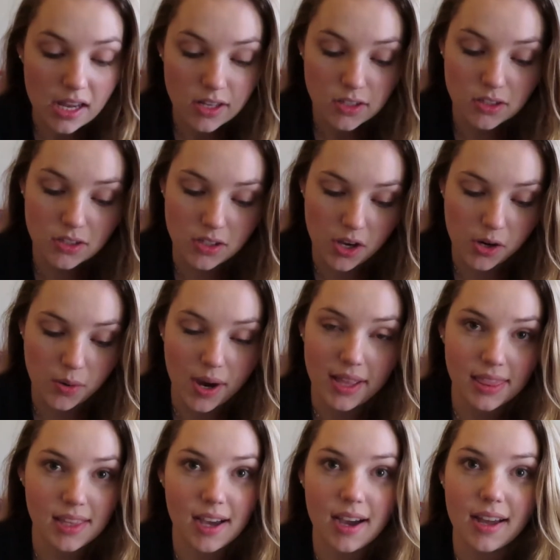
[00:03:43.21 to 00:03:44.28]
So I
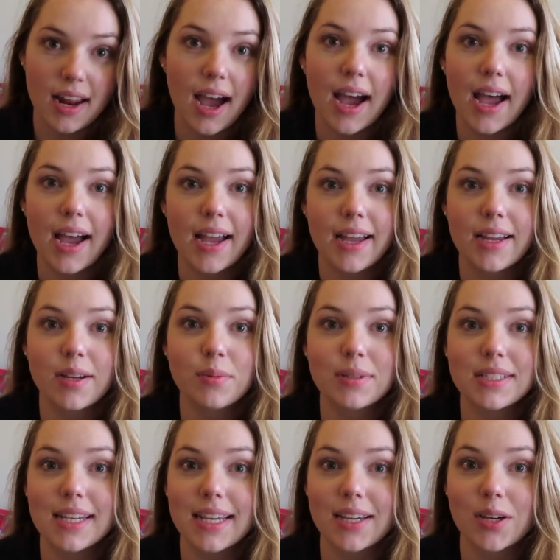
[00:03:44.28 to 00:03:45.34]
thought I
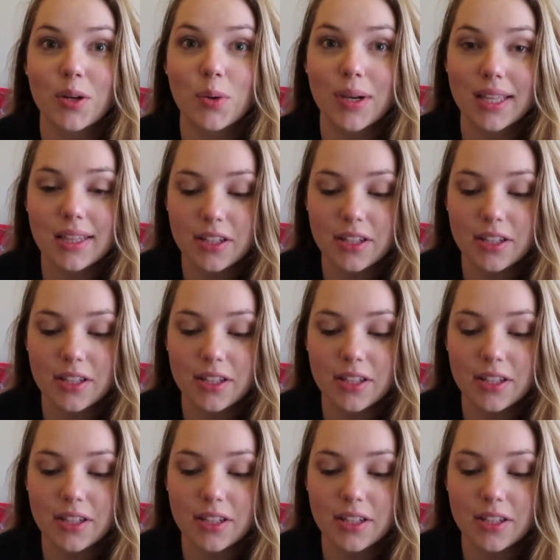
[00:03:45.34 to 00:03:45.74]
would take a quick